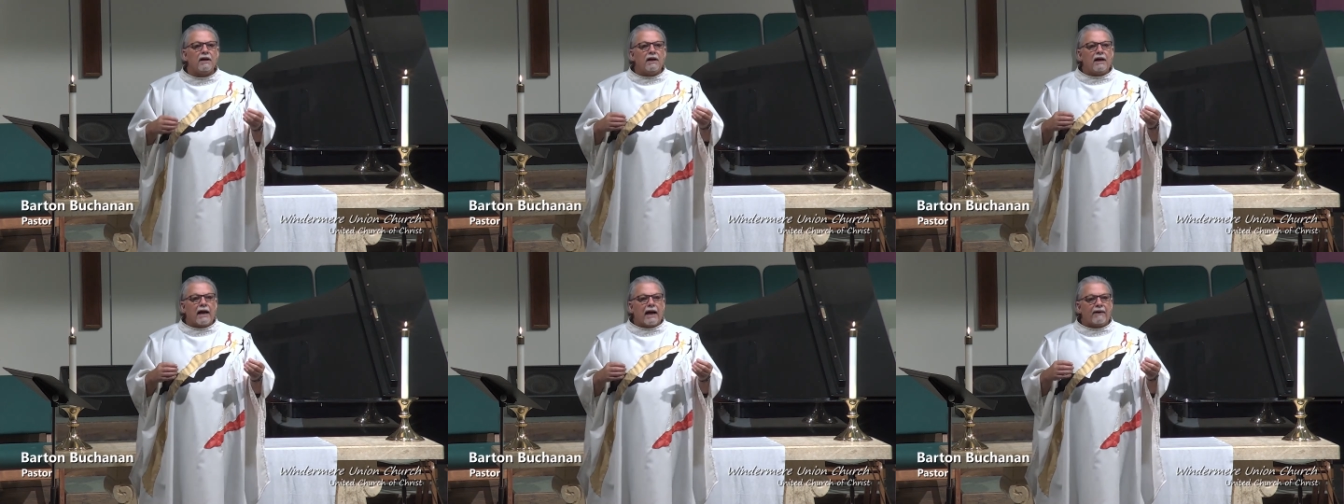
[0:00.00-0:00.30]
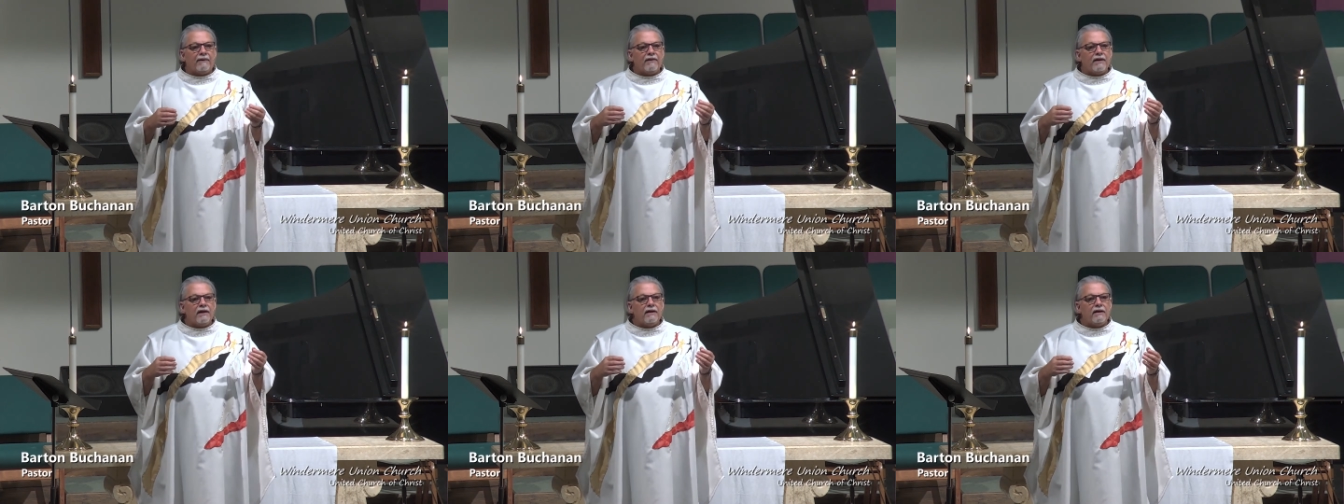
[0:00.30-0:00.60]
And
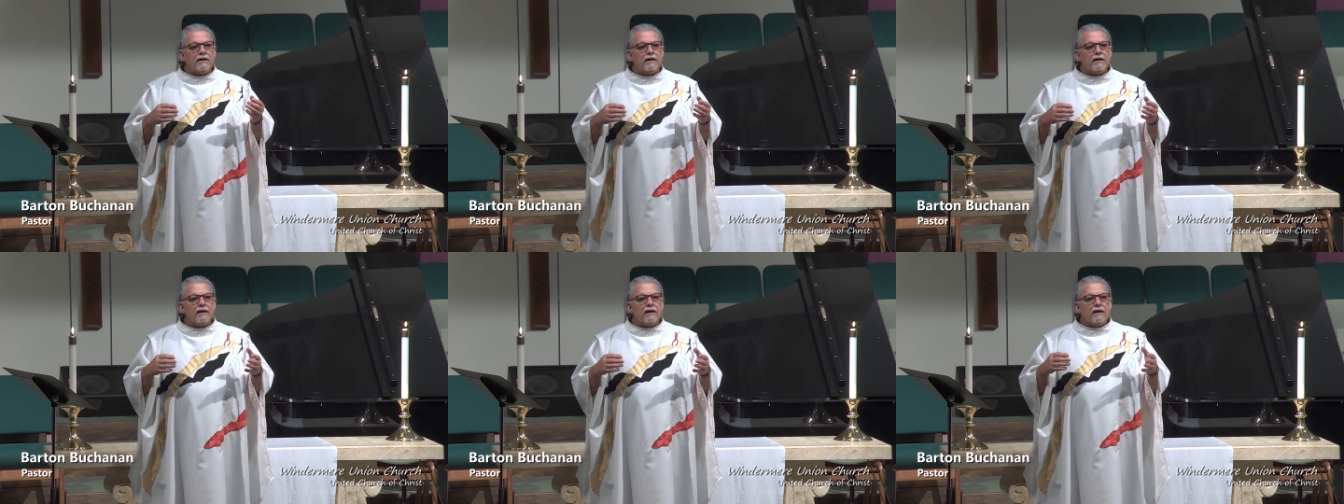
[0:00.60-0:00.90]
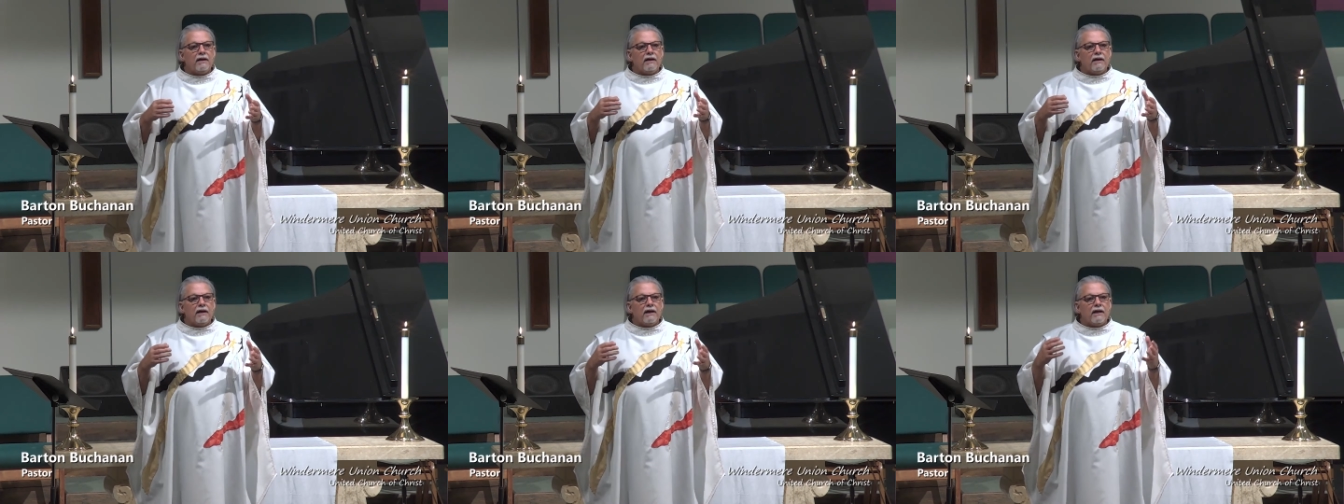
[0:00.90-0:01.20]
then
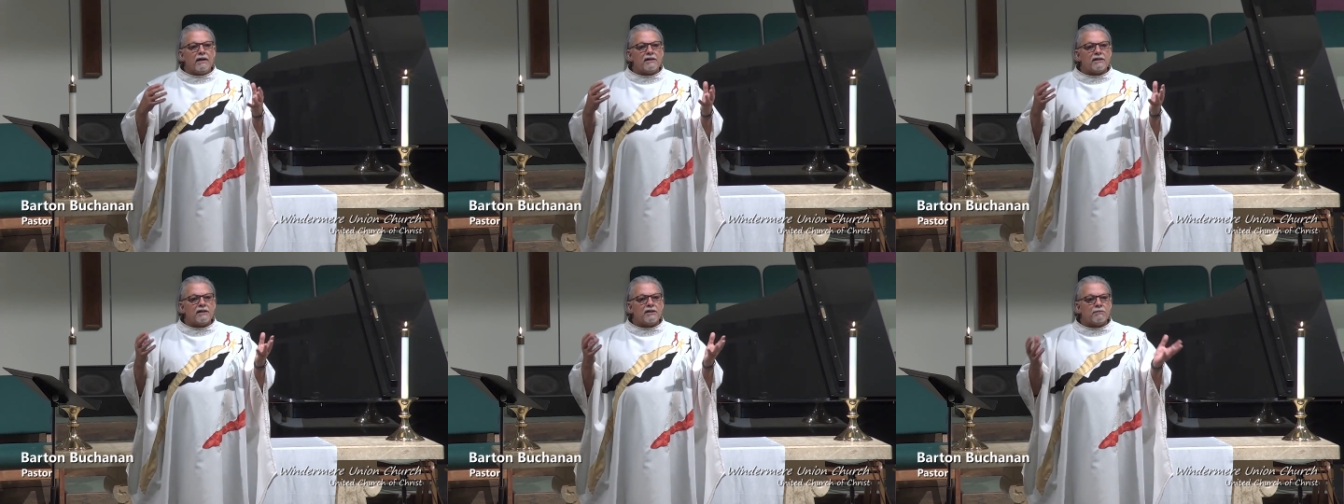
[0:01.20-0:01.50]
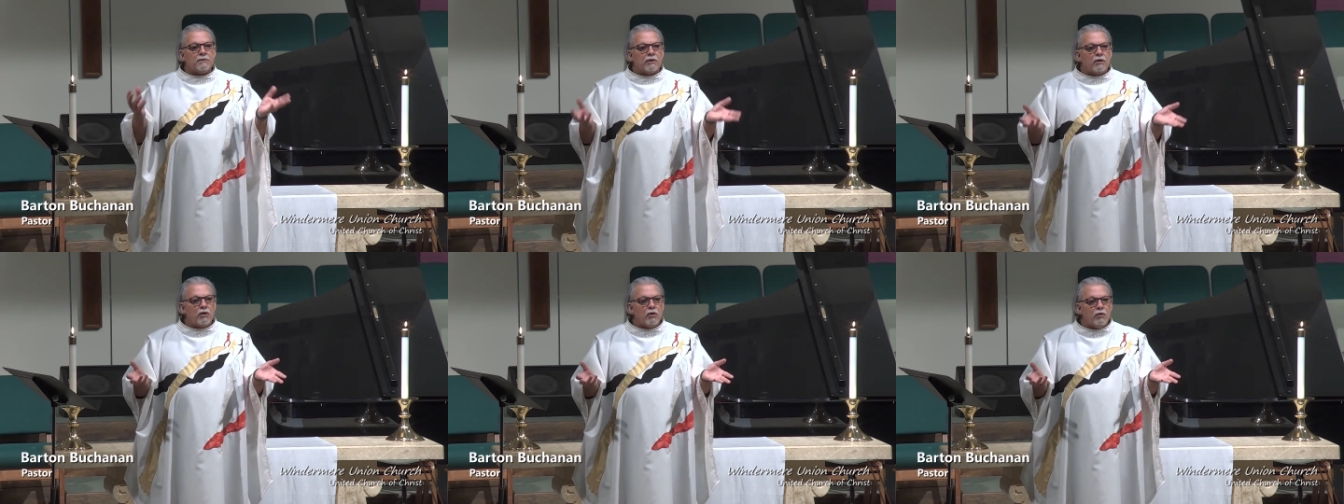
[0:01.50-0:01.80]
he says,
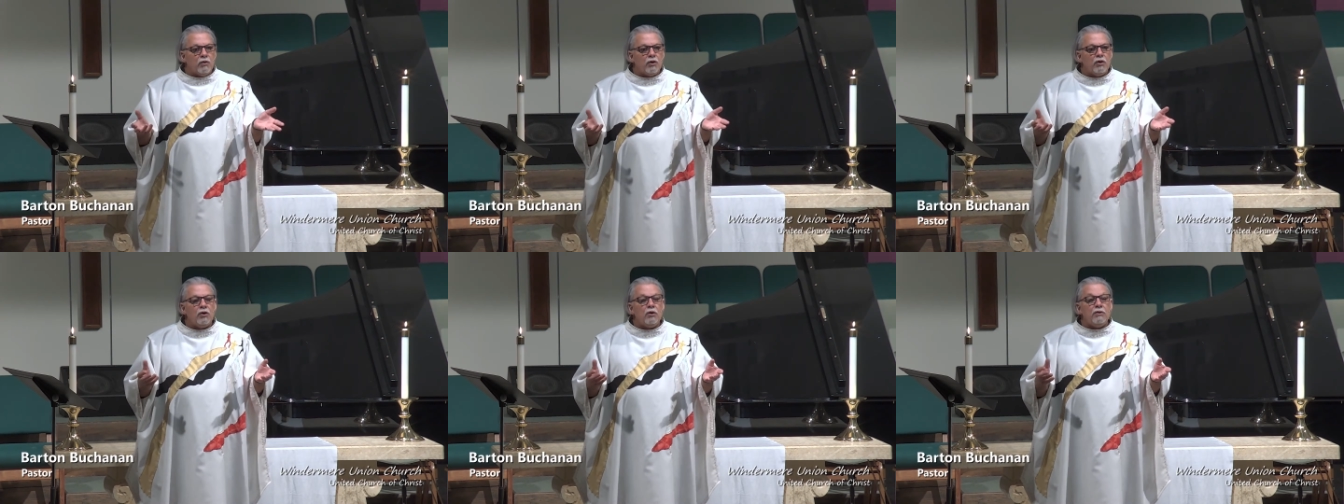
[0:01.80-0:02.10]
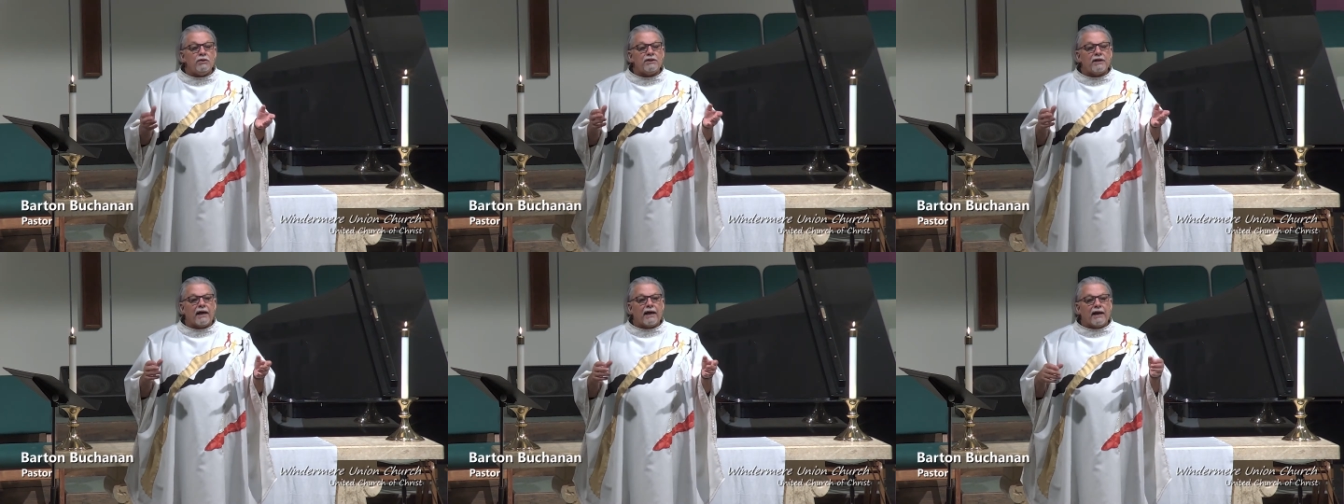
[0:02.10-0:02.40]
But who do you
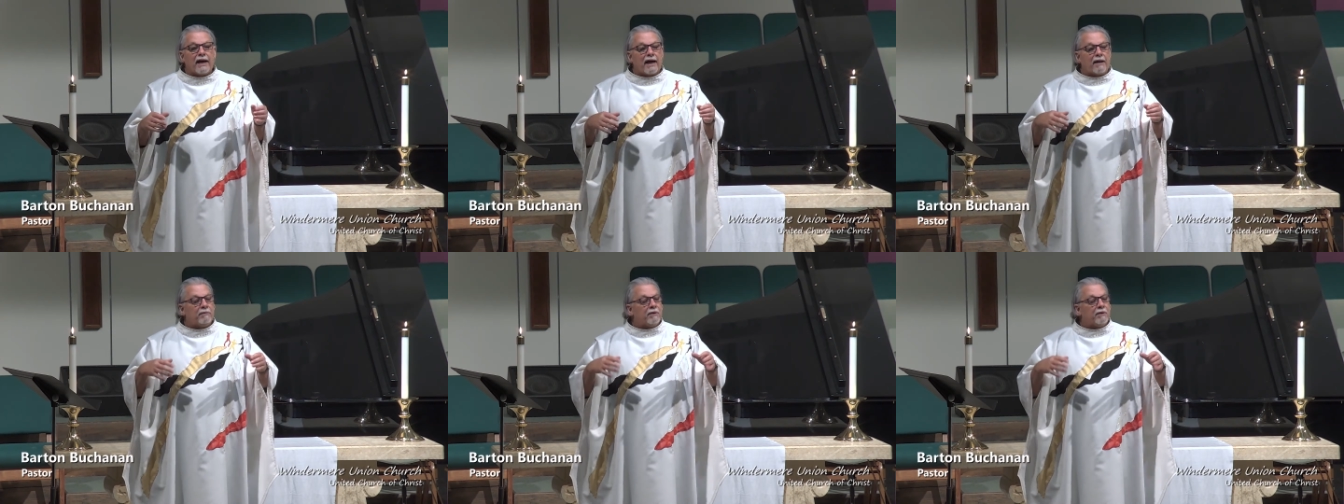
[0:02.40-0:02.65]
say I am?